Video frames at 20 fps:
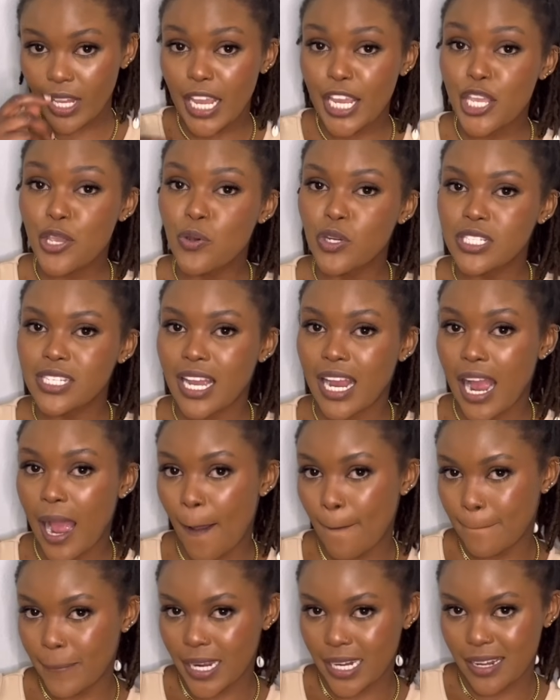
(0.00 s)
he was
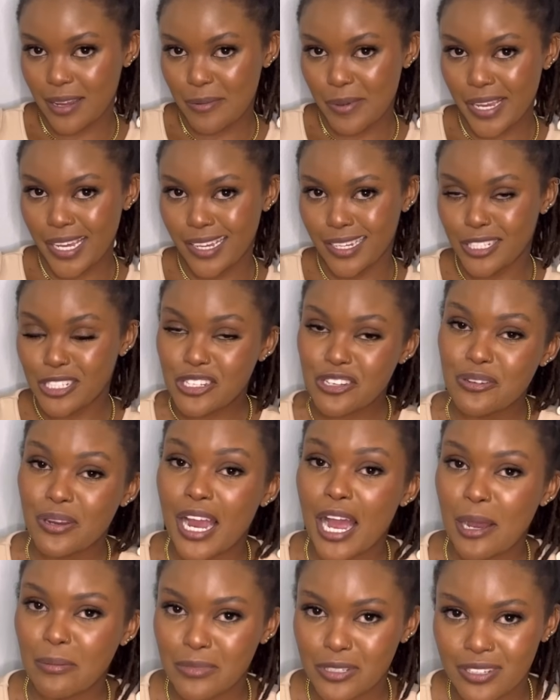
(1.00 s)
accompanying me to
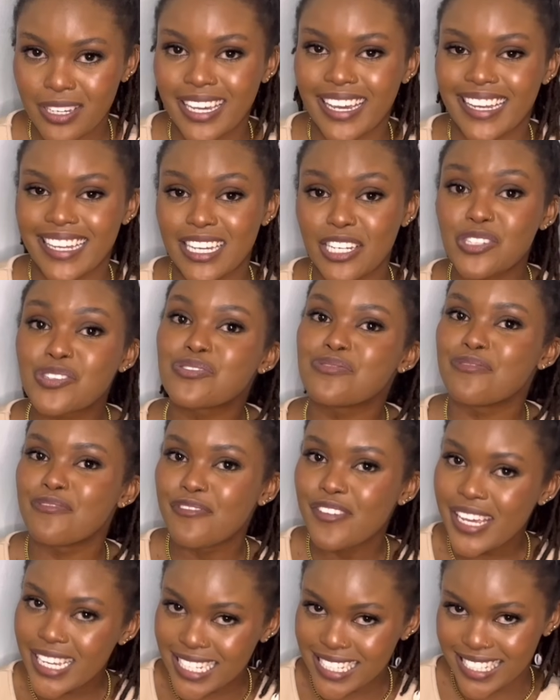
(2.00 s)
come to Kenya to
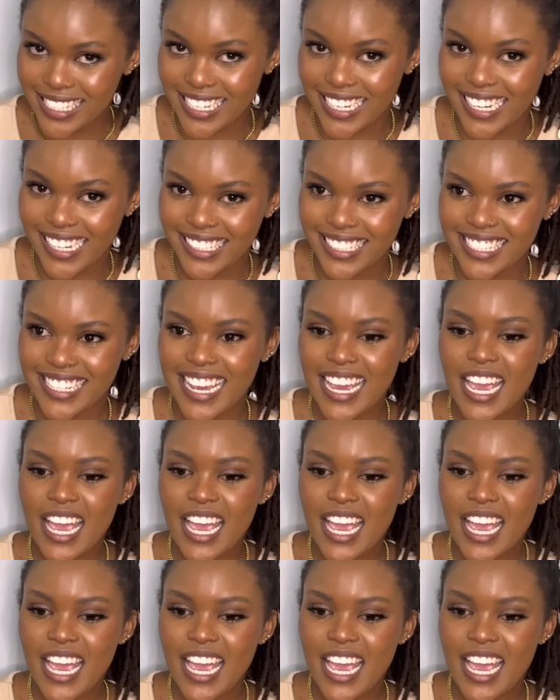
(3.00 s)
visit.